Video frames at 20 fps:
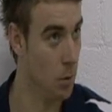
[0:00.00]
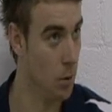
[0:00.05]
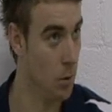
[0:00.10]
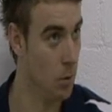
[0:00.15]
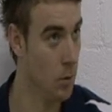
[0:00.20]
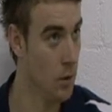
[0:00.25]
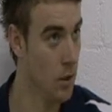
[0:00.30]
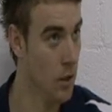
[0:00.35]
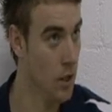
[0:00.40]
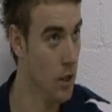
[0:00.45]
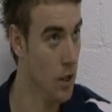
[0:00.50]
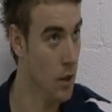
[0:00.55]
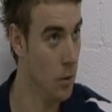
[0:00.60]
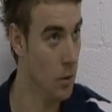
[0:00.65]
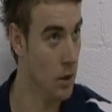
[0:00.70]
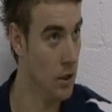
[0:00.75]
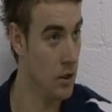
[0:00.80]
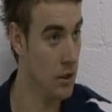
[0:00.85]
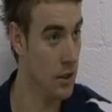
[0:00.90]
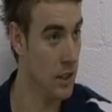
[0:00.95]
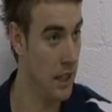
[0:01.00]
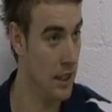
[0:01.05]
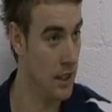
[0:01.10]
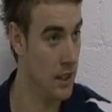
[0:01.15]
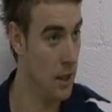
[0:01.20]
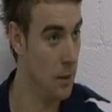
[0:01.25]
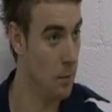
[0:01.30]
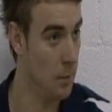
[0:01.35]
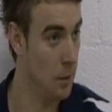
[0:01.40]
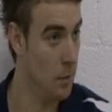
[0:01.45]
but we just had
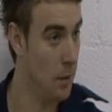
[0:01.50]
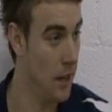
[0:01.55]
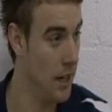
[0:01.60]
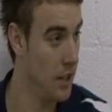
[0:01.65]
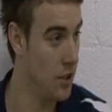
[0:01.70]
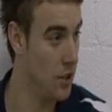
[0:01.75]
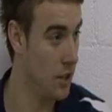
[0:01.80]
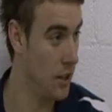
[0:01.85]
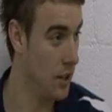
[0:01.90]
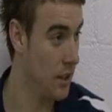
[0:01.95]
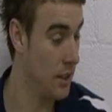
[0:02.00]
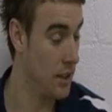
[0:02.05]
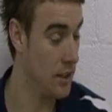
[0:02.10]
to be patient.